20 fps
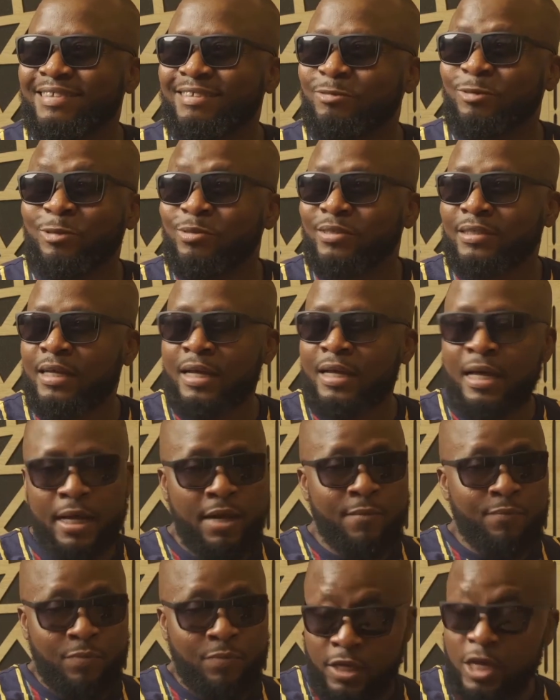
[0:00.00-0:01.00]
dude,
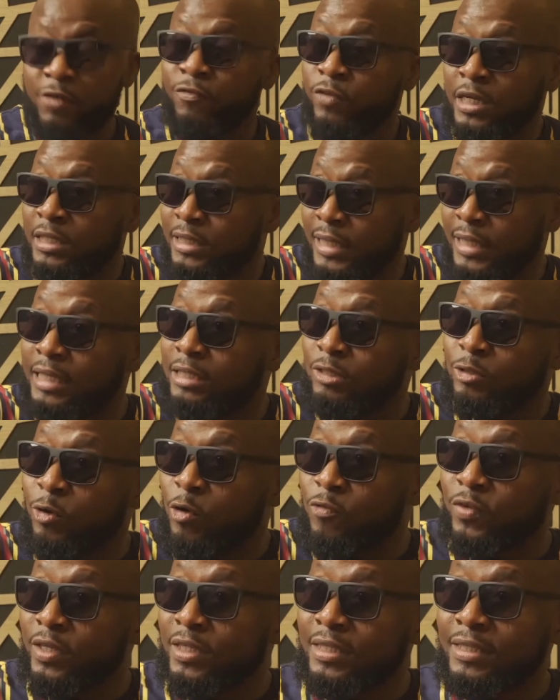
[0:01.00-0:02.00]
even inside this
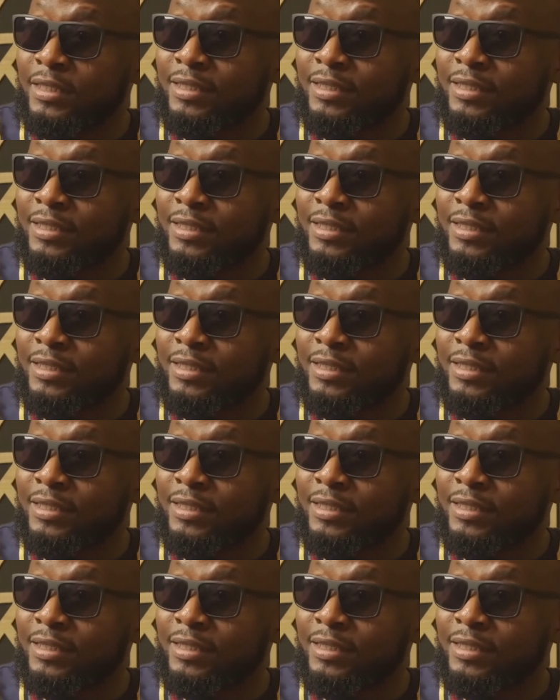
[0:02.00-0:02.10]
COVID,